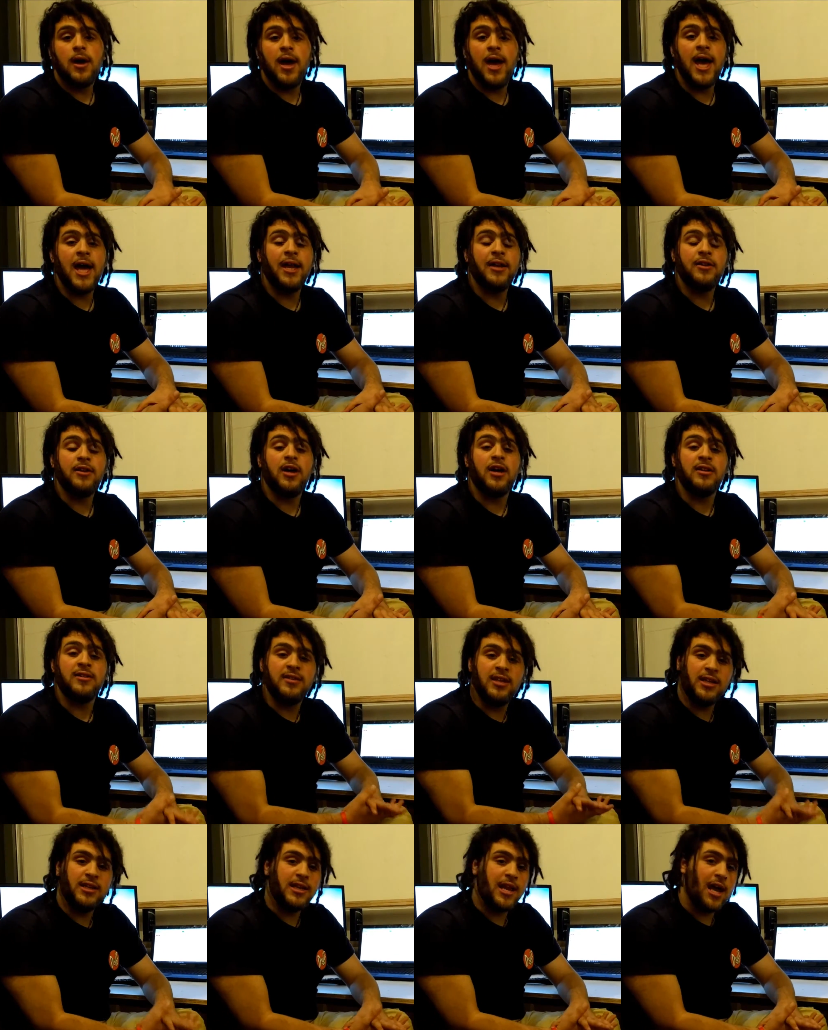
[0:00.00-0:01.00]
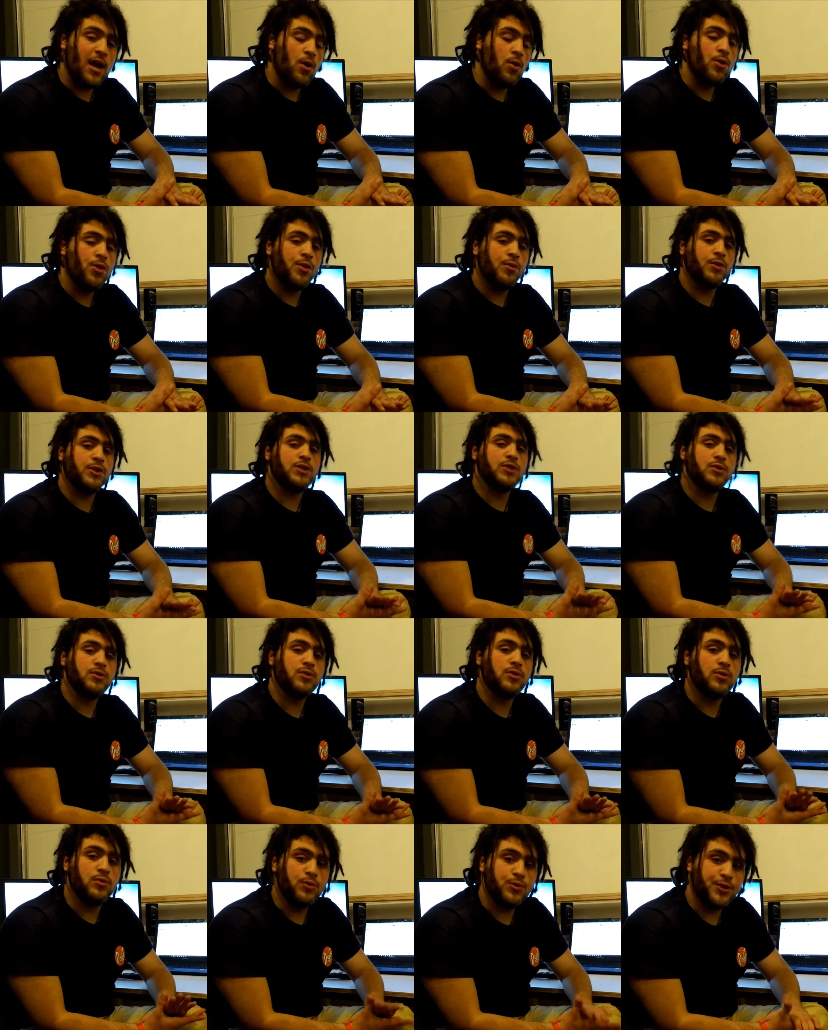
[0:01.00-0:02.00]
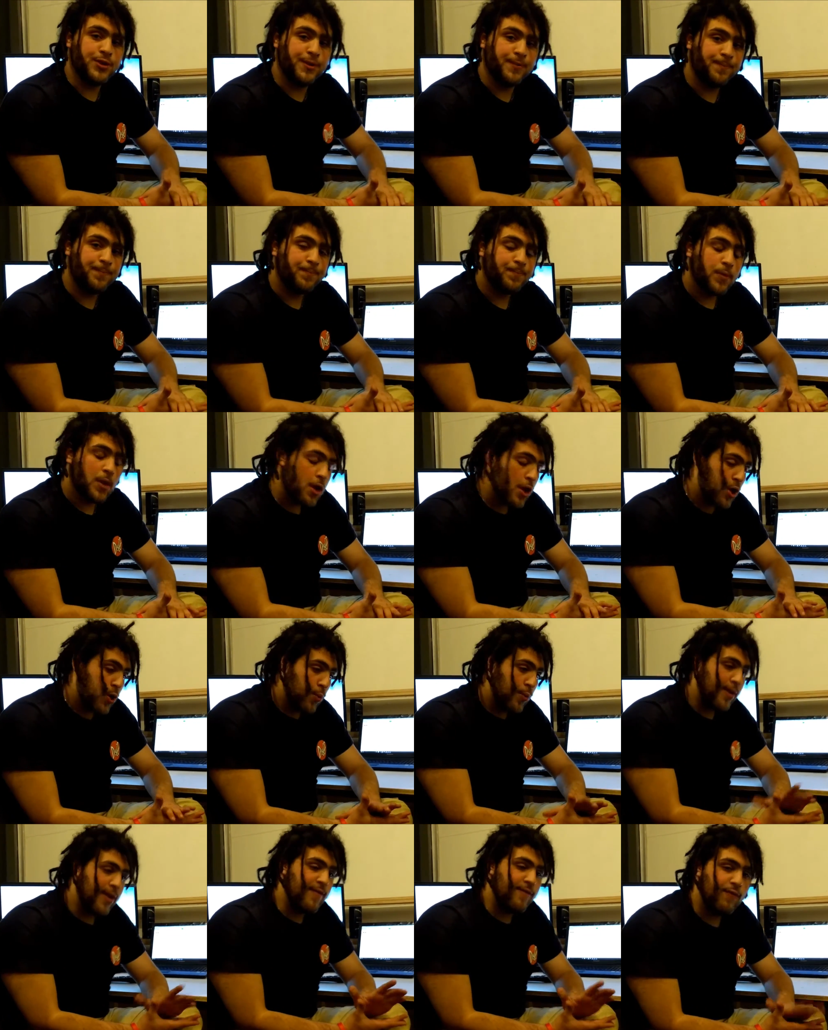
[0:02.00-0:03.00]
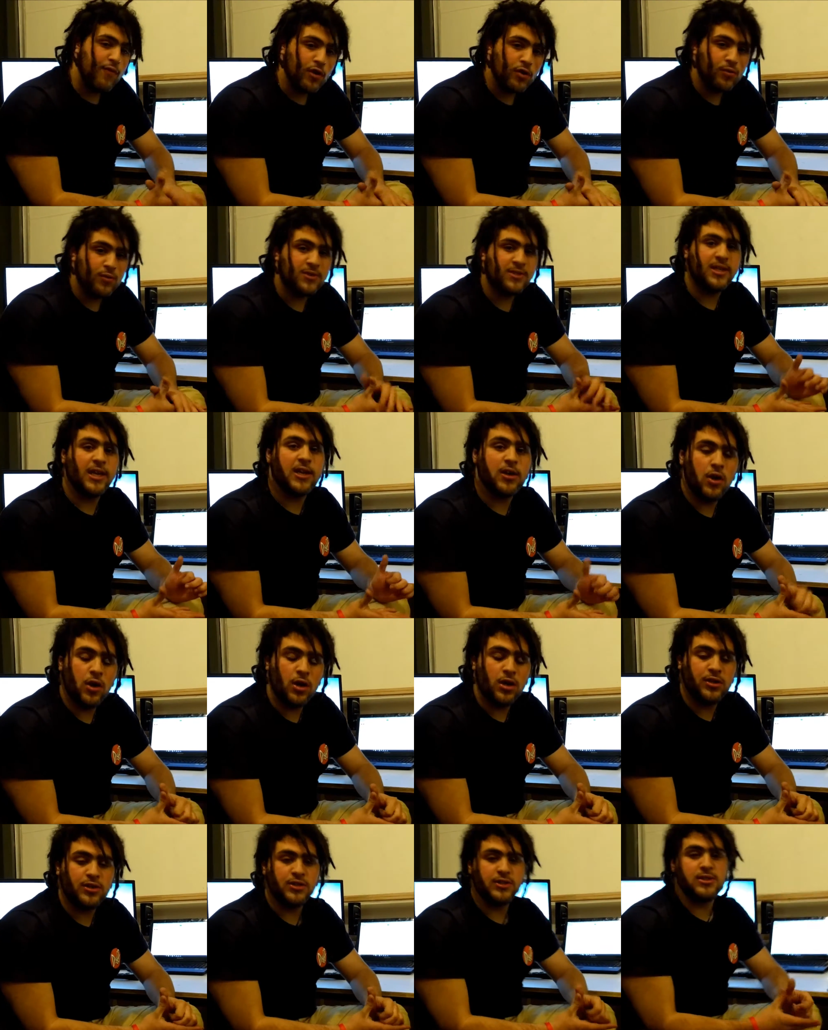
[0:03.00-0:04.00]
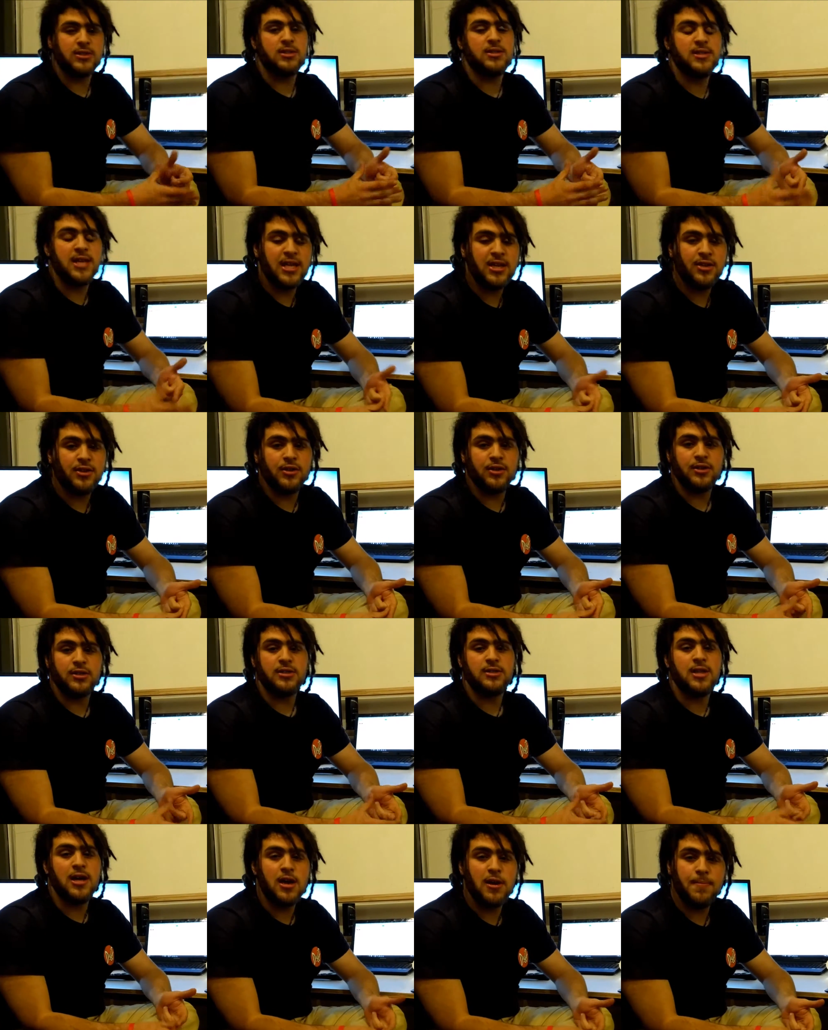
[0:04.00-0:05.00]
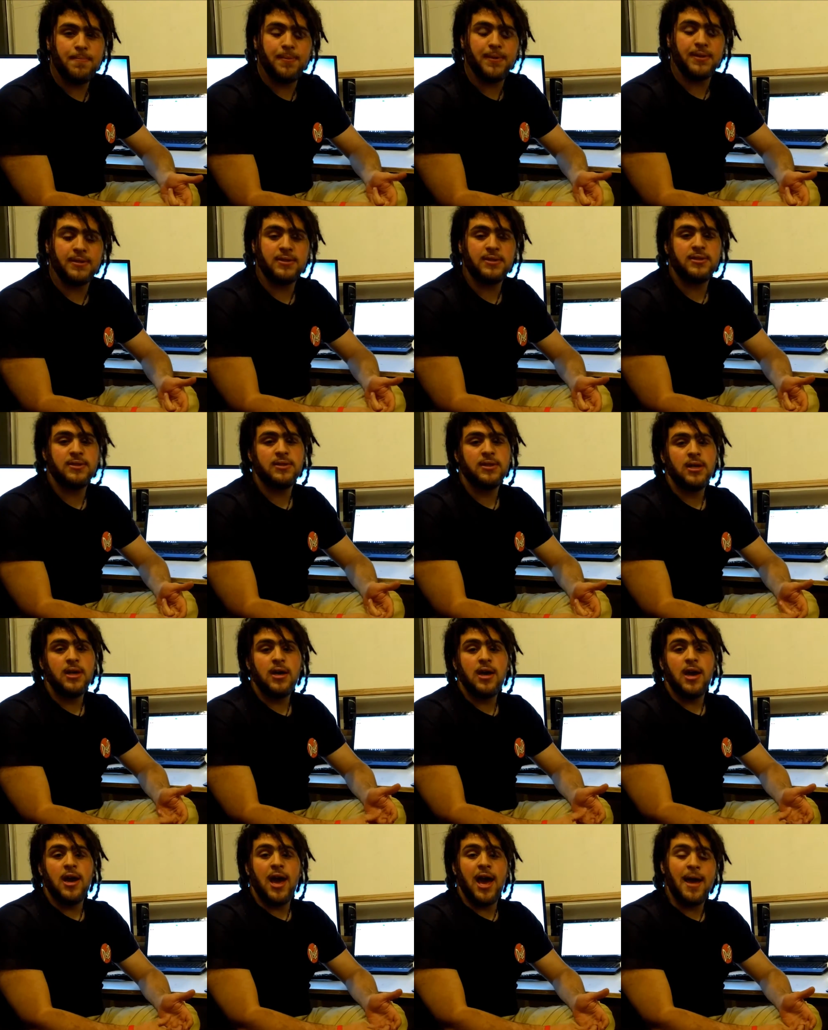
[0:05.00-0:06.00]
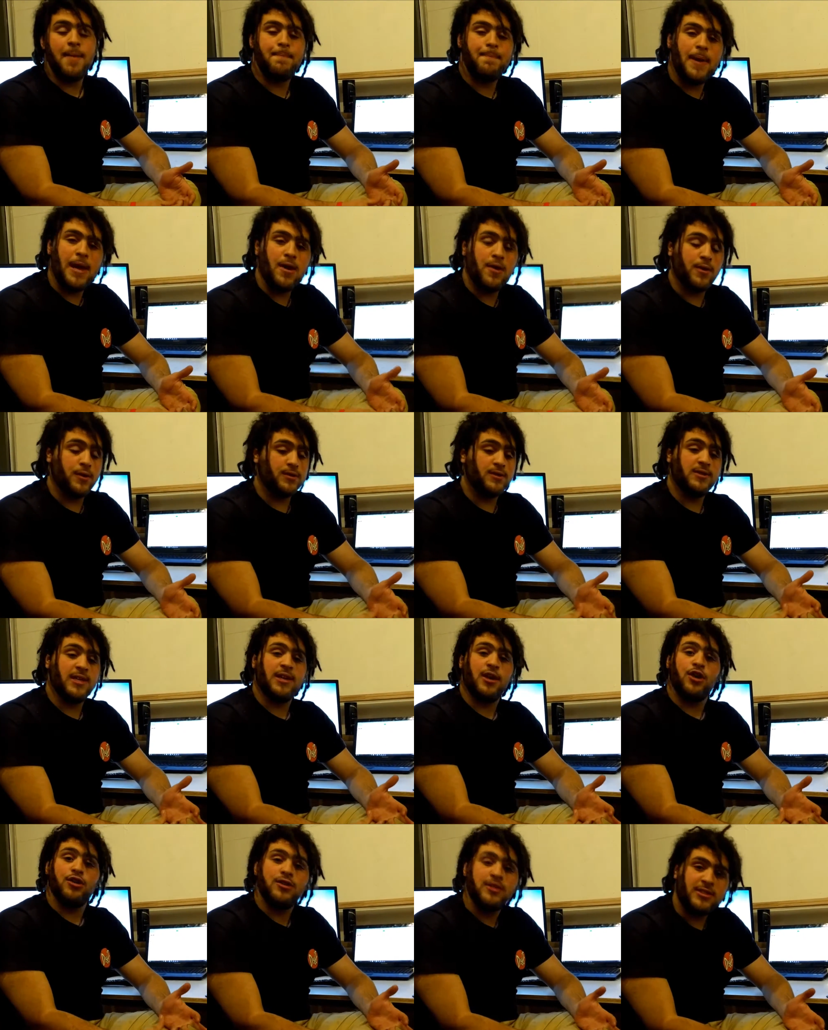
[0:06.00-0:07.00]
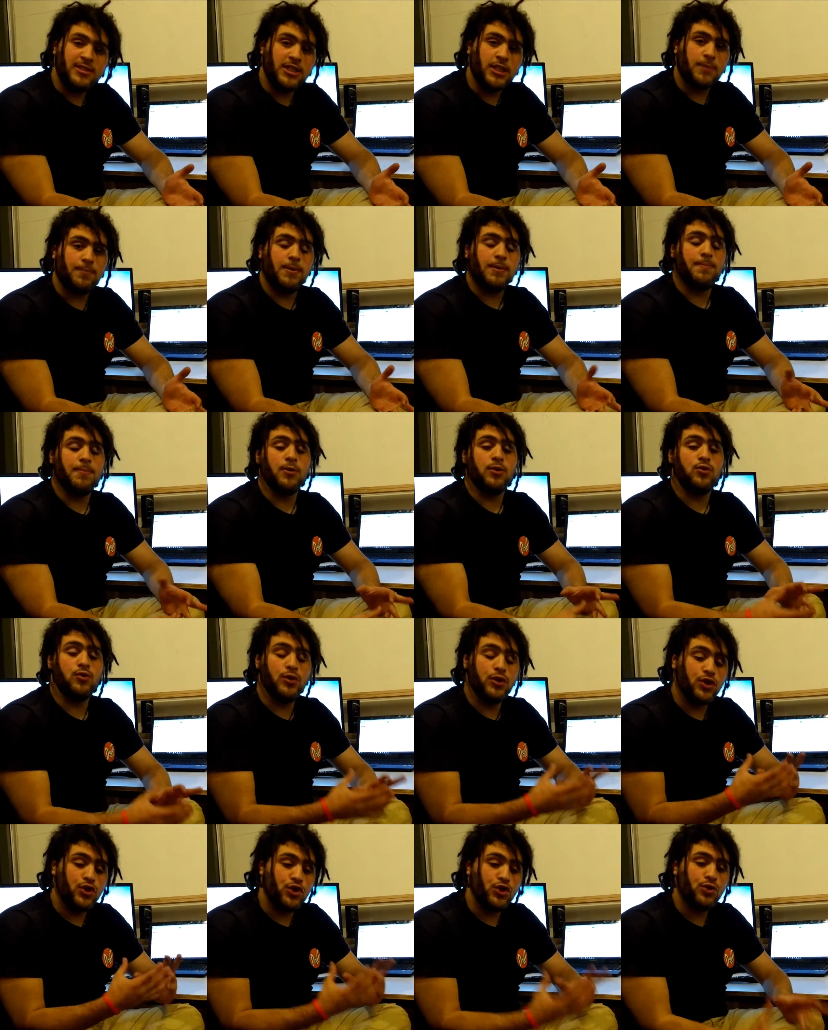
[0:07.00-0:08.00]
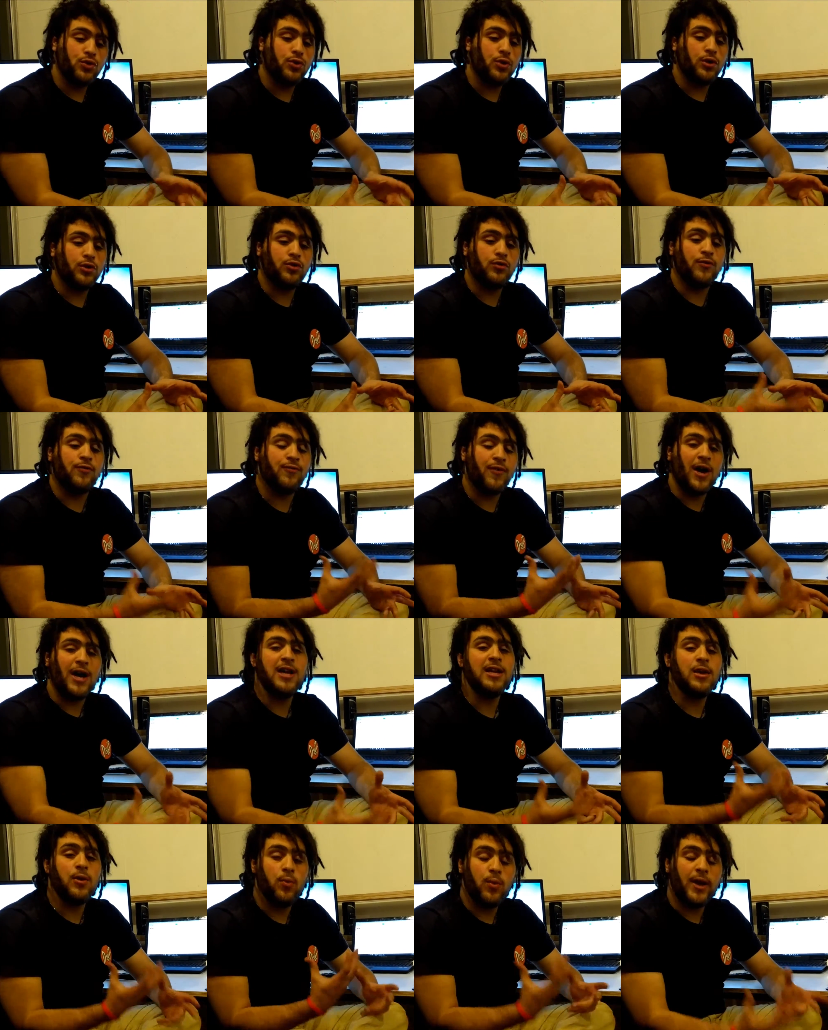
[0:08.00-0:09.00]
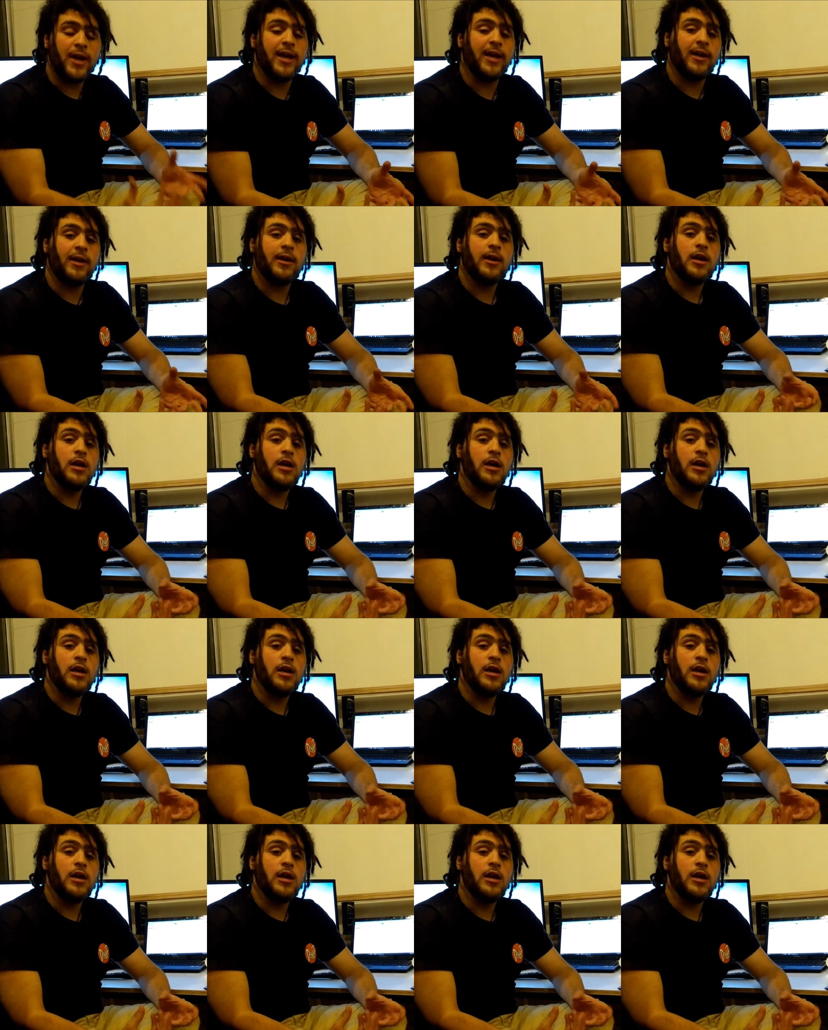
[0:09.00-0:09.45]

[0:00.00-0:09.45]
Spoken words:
And until now, there was no solution. We have worked with psychologists, centers, therapists, and parents and autistic people to find a way